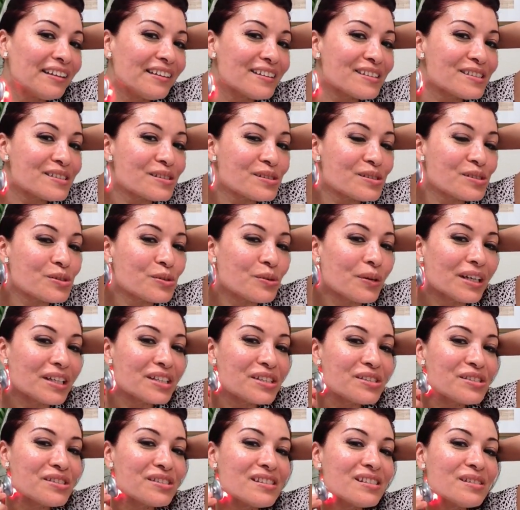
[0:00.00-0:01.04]
This is
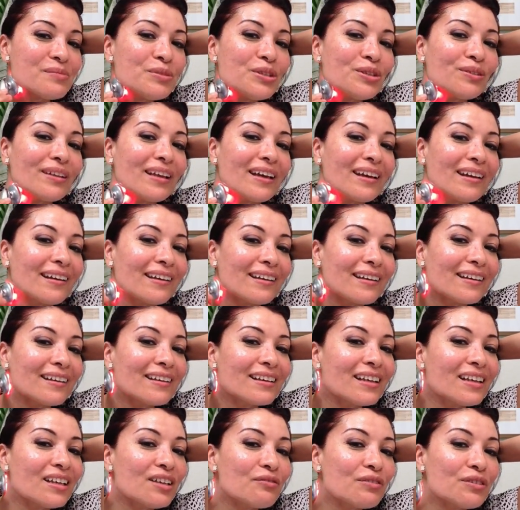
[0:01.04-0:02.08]
quite stimulating,
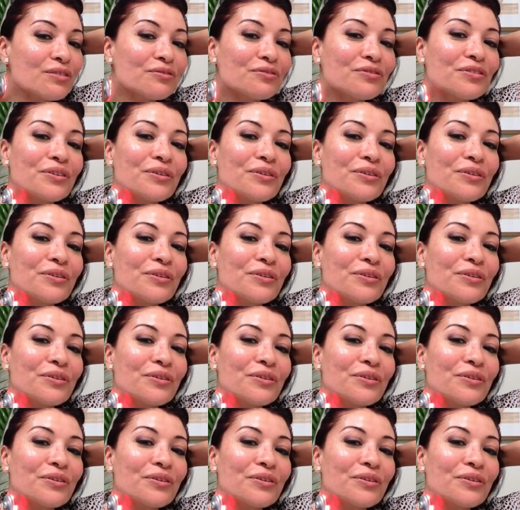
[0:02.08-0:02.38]
even